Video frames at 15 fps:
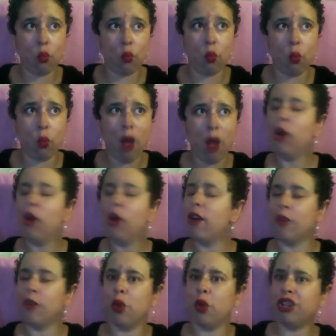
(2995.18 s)
how
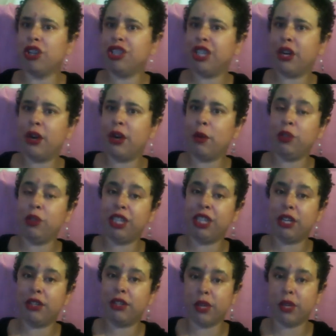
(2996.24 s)
comfortable we are sharing what we
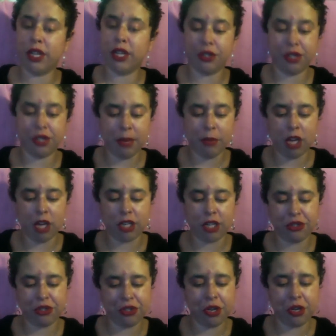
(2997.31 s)
share as writers and
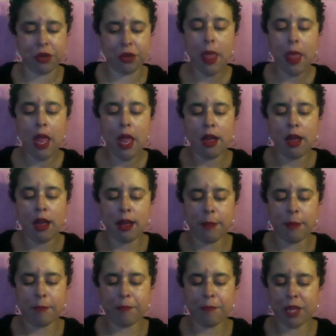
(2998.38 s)
bloggers. So
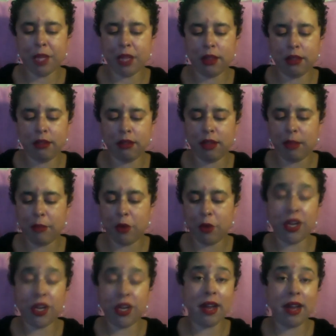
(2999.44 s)
let me know
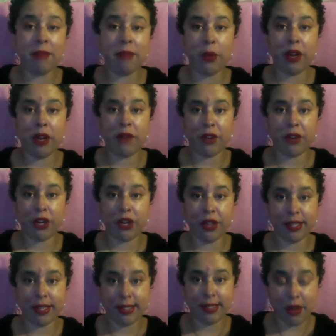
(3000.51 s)
what you got in mind. We can figure
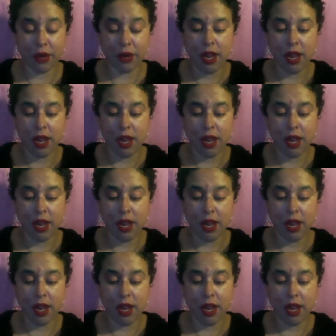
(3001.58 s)
things out.